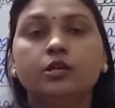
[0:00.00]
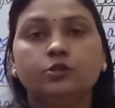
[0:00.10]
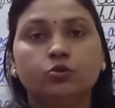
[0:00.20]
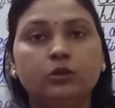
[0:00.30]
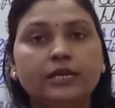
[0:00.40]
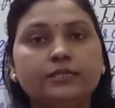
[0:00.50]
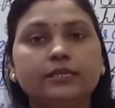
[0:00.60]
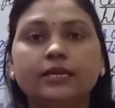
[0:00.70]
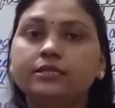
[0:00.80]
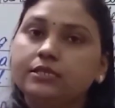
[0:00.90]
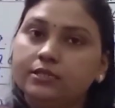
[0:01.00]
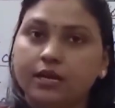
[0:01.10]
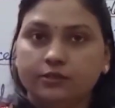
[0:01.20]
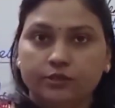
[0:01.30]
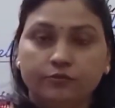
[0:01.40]
So let's get
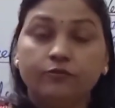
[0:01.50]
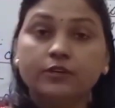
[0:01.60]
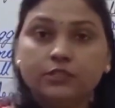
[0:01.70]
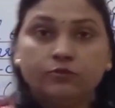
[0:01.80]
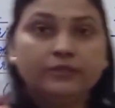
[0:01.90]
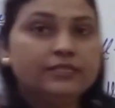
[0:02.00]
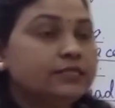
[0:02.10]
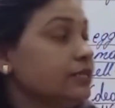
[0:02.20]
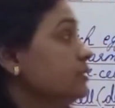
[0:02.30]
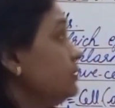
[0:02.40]
started. First we will discuss